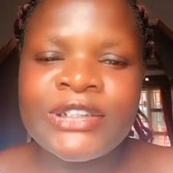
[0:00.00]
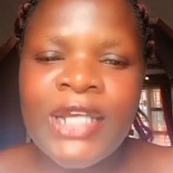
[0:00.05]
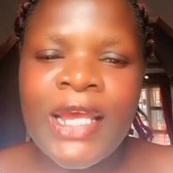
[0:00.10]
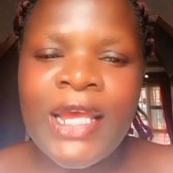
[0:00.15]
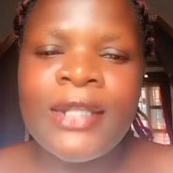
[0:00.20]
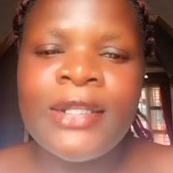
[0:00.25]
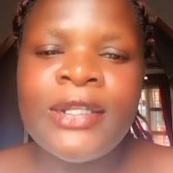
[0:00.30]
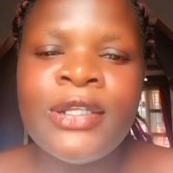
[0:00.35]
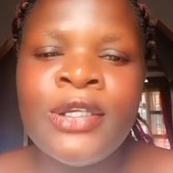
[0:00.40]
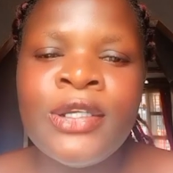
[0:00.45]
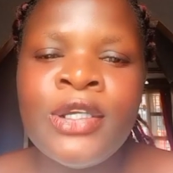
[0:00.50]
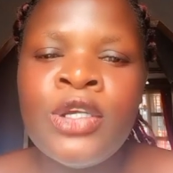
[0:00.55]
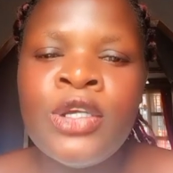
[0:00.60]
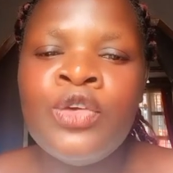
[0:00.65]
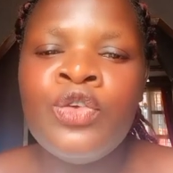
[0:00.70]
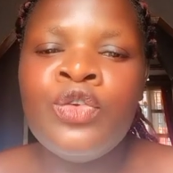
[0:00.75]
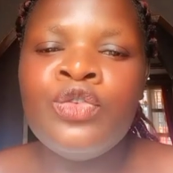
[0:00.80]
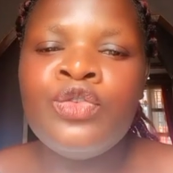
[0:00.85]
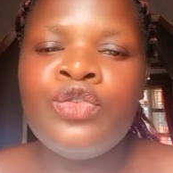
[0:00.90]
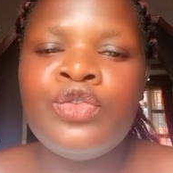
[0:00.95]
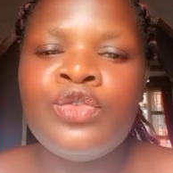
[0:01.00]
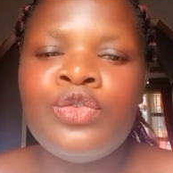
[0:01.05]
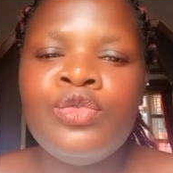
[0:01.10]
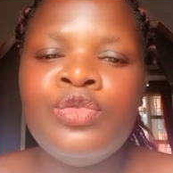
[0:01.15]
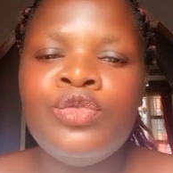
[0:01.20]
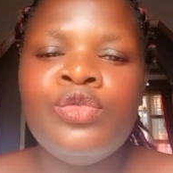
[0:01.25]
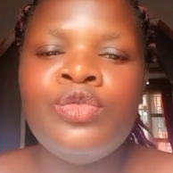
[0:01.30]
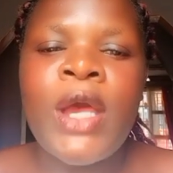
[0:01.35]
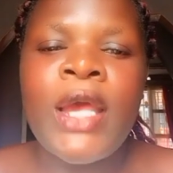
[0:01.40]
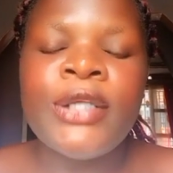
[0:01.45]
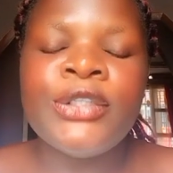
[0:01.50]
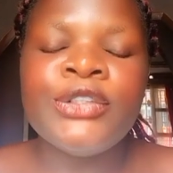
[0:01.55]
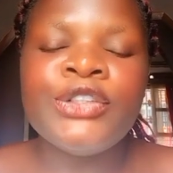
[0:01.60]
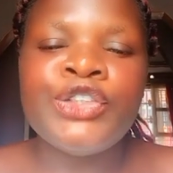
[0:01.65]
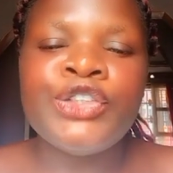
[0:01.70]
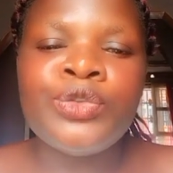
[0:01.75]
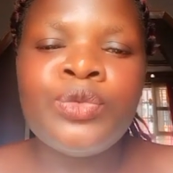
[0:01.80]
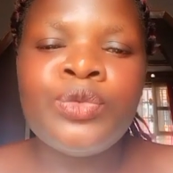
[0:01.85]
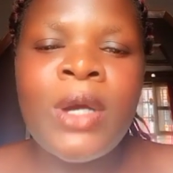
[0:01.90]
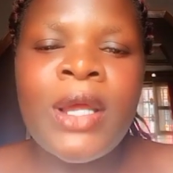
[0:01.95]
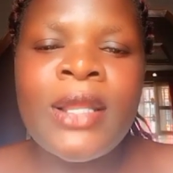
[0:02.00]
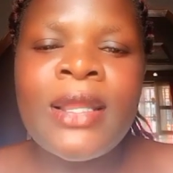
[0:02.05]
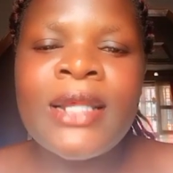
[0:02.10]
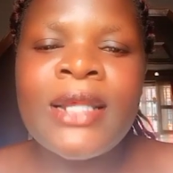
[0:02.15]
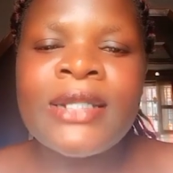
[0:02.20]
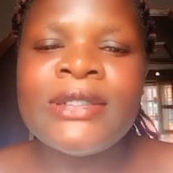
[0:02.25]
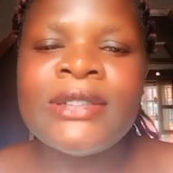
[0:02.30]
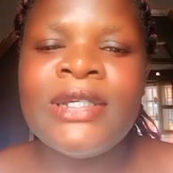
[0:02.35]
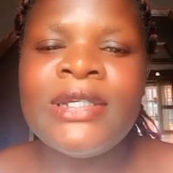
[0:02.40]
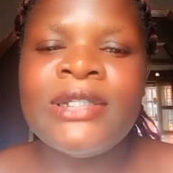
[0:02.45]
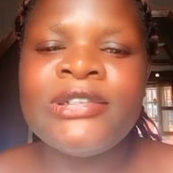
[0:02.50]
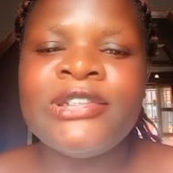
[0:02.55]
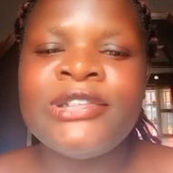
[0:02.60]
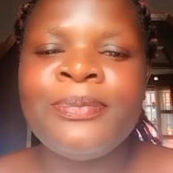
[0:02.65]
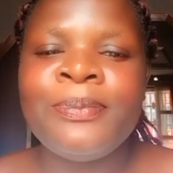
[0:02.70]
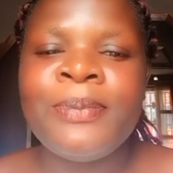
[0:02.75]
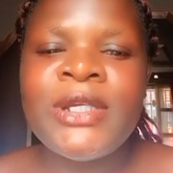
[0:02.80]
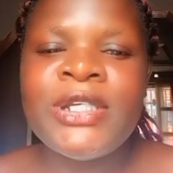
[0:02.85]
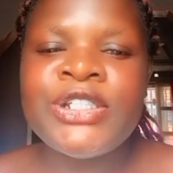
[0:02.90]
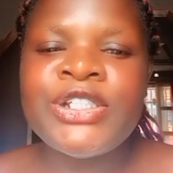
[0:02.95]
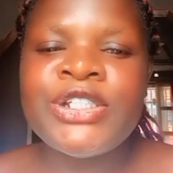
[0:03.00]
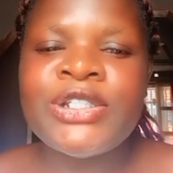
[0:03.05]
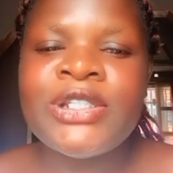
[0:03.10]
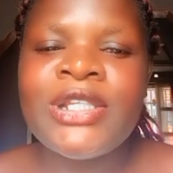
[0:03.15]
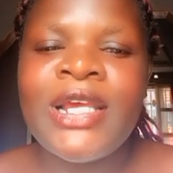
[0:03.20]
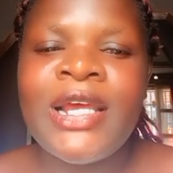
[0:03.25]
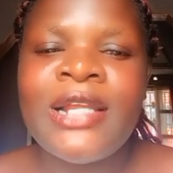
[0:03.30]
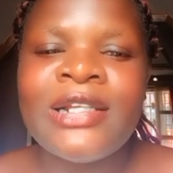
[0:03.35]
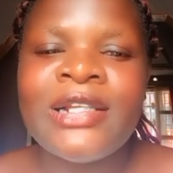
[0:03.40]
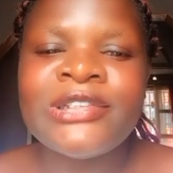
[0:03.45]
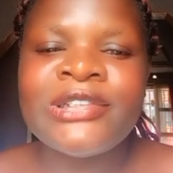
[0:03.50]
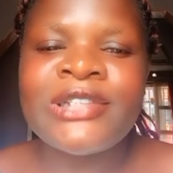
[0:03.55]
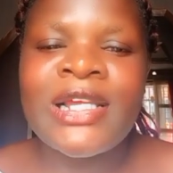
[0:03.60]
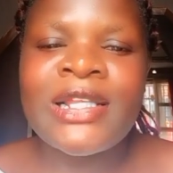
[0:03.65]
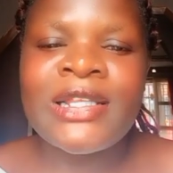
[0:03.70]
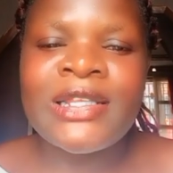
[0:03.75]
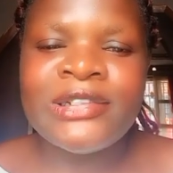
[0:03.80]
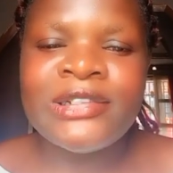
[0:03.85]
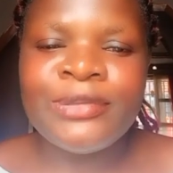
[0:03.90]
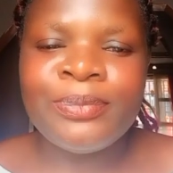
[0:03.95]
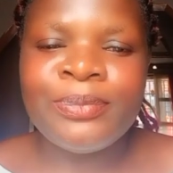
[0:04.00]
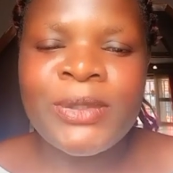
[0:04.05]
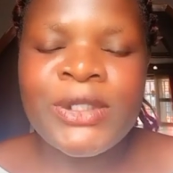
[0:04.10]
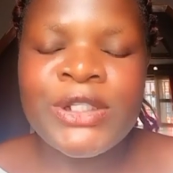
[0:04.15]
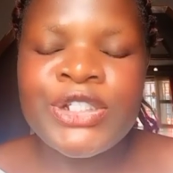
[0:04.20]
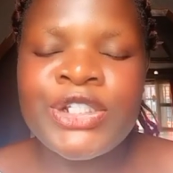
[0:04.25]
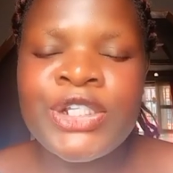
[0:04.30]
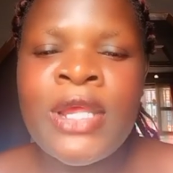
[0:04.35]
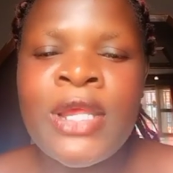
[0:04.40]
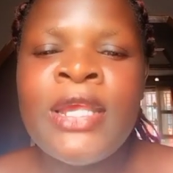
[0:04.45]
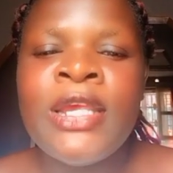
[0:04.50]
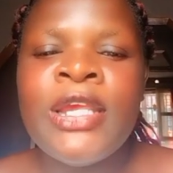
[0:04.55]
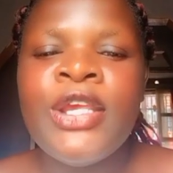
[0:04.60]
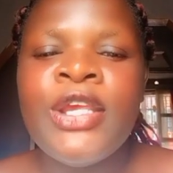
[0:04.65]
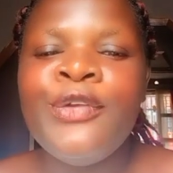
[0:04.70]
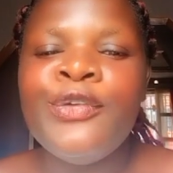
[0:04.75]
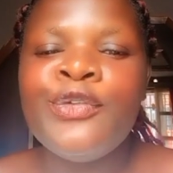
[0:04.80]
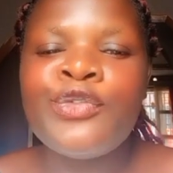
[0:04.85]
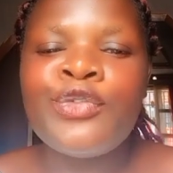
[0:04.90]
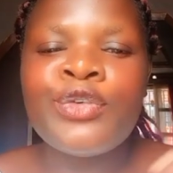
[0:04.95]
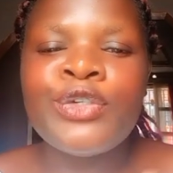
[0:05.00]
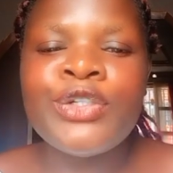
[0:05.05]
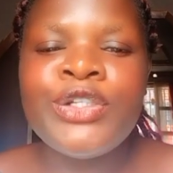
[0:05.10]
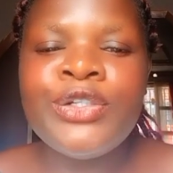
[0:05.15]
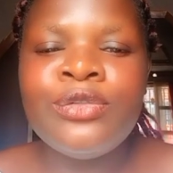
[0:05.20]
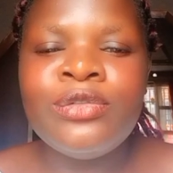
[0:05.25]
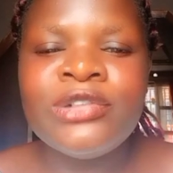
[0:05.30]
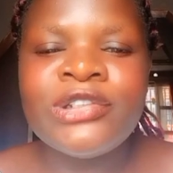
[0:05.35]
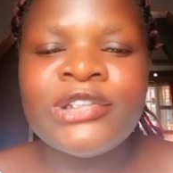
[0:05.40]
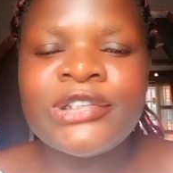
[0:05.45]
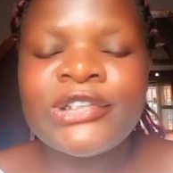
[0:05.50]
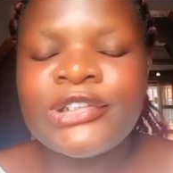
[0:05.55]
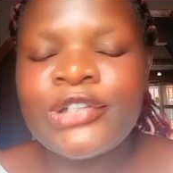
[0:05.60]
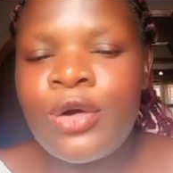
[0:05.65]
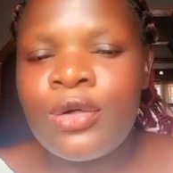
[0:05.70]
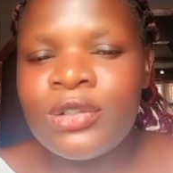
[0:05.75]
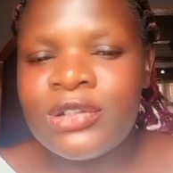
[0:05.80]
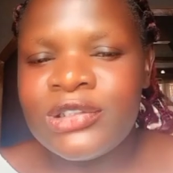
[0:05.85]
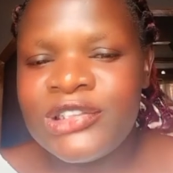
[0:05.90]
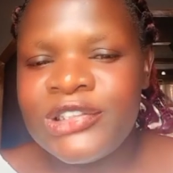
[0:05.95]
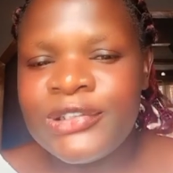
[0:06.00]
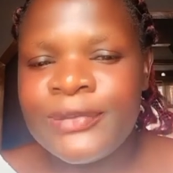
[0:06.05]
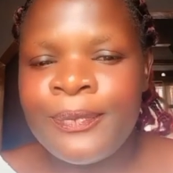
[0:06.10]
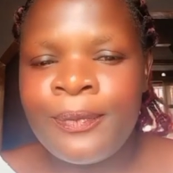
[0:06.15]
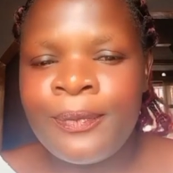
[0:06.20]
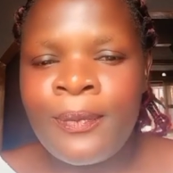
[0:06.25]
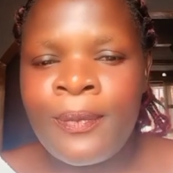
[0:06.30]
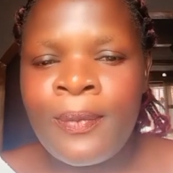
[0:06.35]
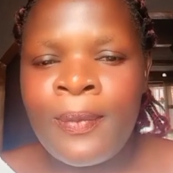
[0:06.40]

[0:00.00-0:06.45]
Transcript: child to ensure that they understand the speech, introduce songs.